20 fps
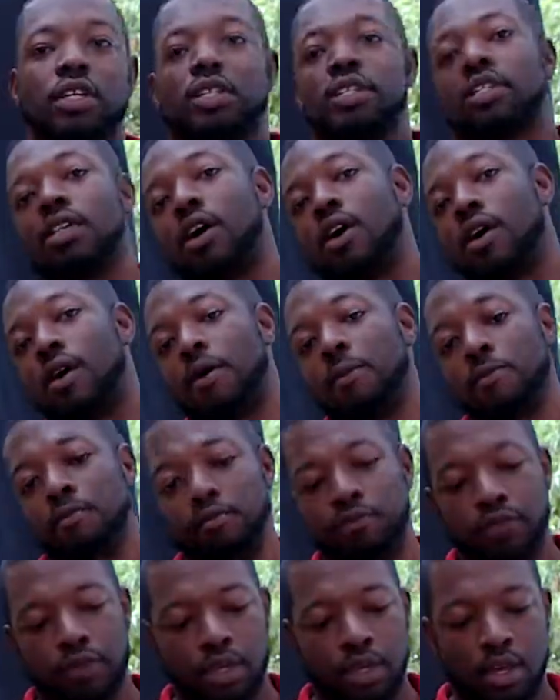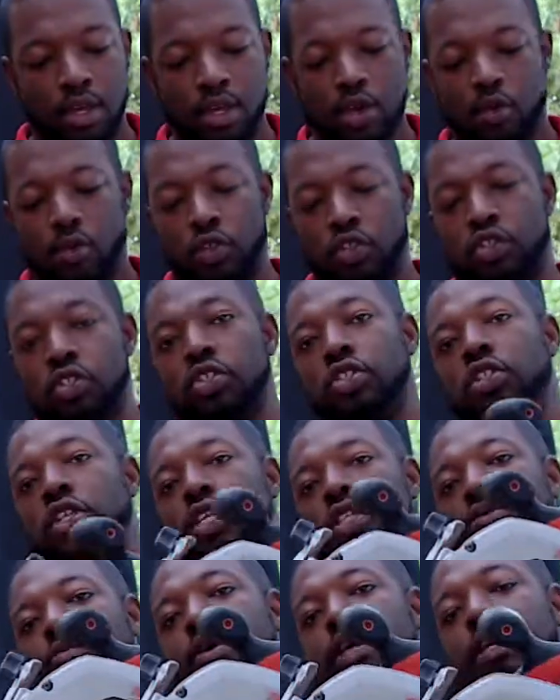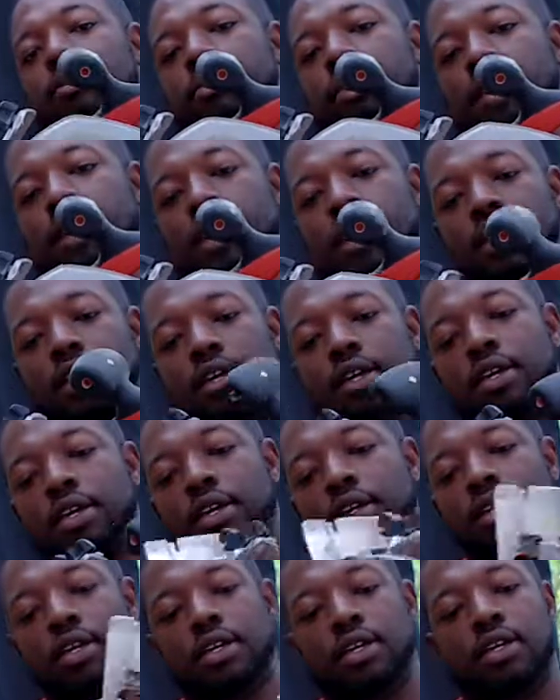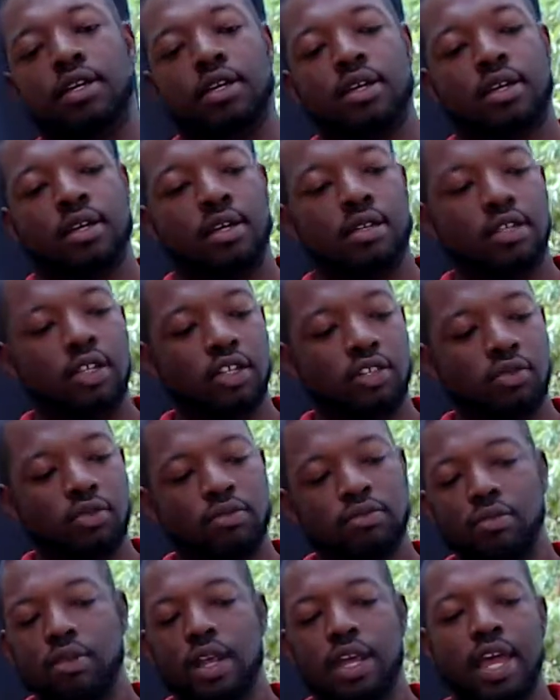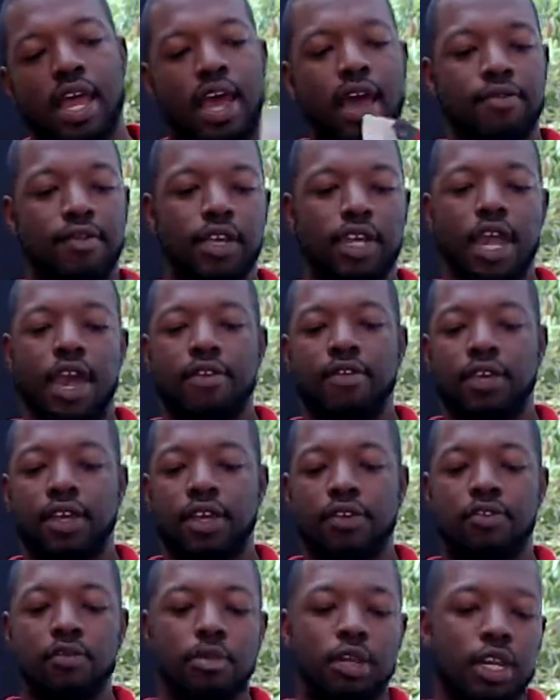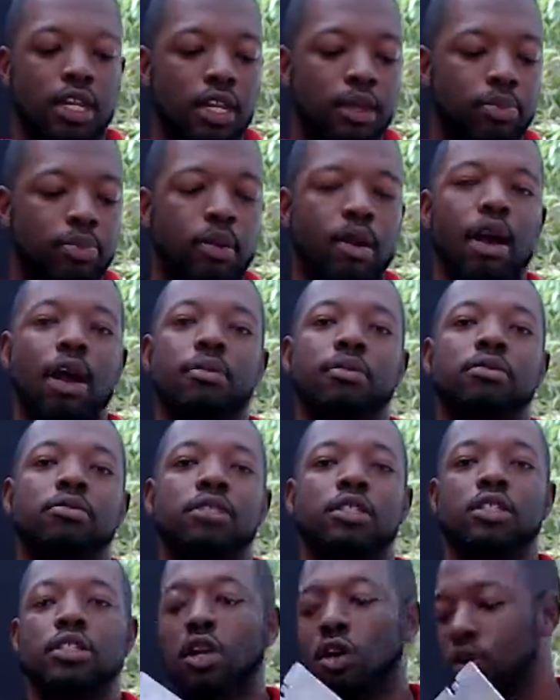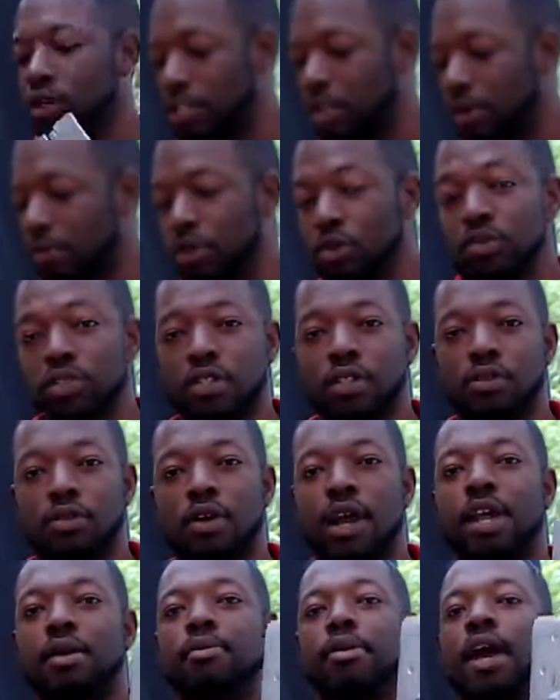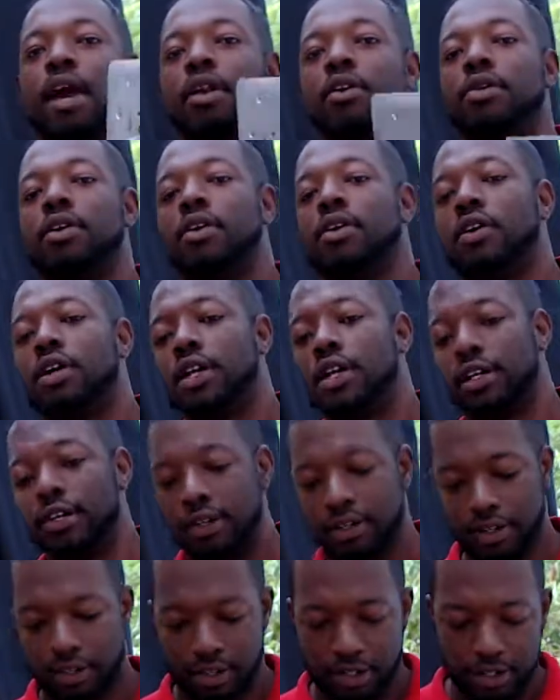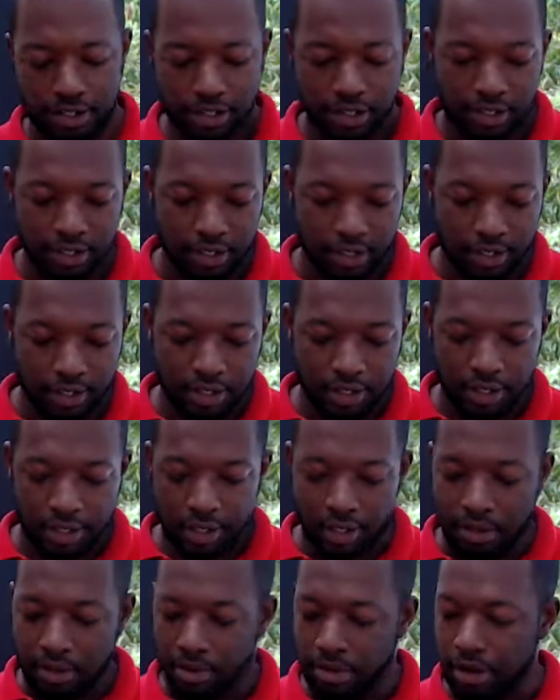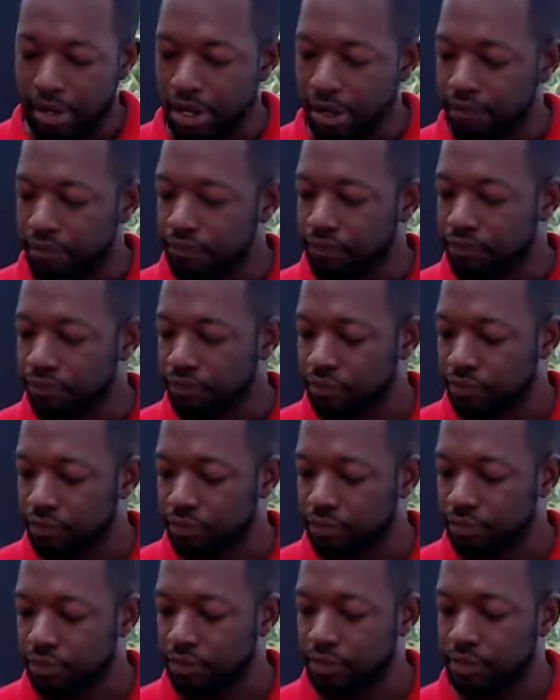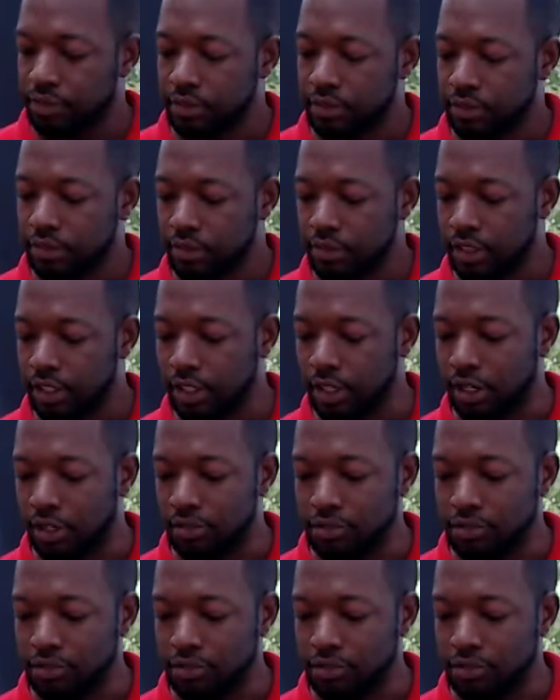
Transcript: saw, which is this baby. This one haven't given me any problems as long as I'm using the right battery on it. But, you know,